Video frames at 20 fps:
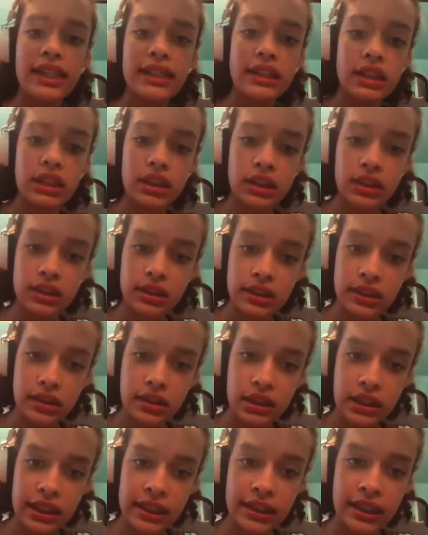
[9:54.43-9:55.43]
it
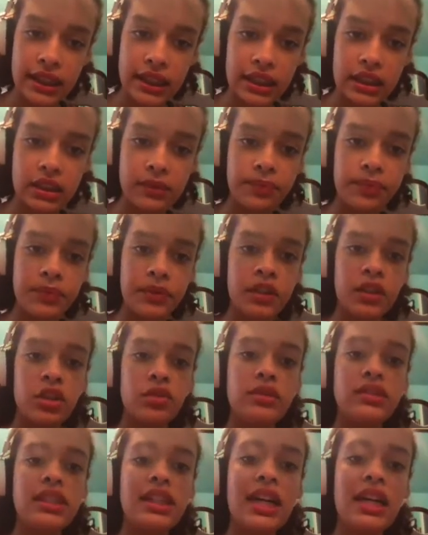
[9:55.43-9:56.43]
like this.
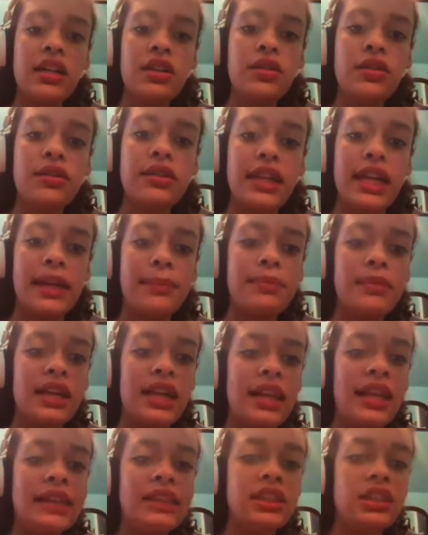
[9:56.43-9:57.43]
So once I got a new thing,
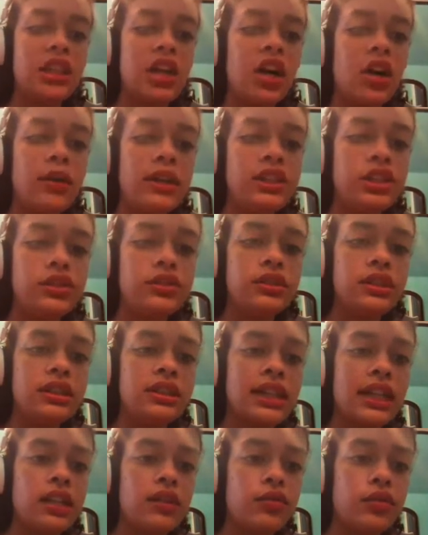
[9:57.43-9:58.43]
I like to always use
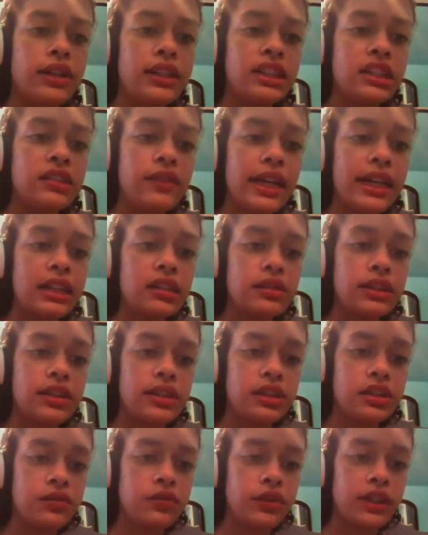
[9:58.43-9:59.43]
this kind of voice effects.
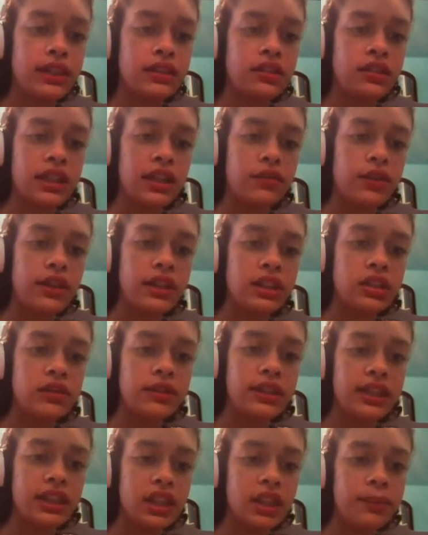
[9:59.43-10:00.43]
So there's a voice. Click voice
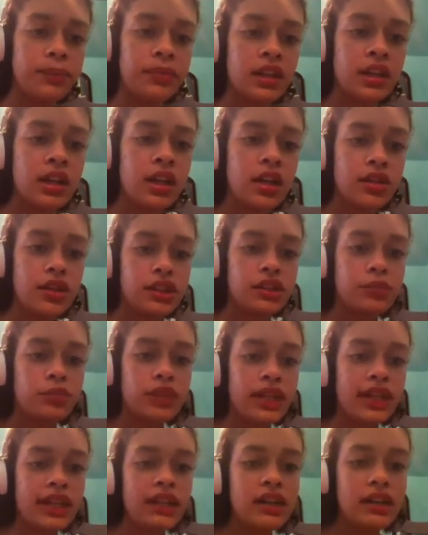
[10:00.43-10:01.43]
over here. There's
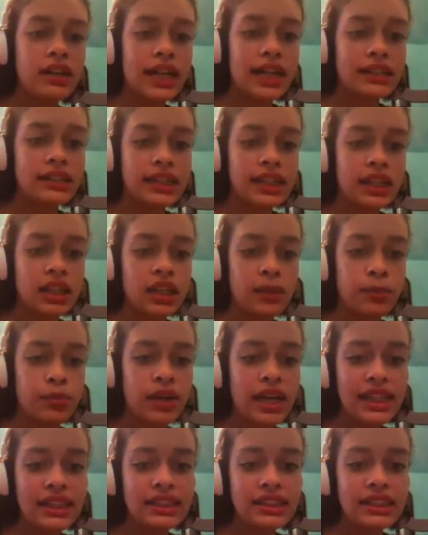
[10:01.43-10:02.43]
bright, classic,
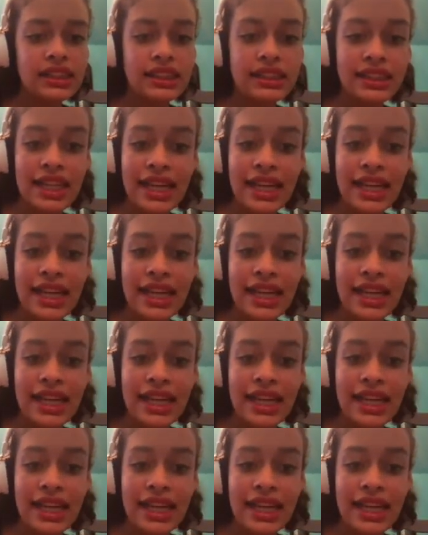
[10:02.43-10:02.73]
compressed,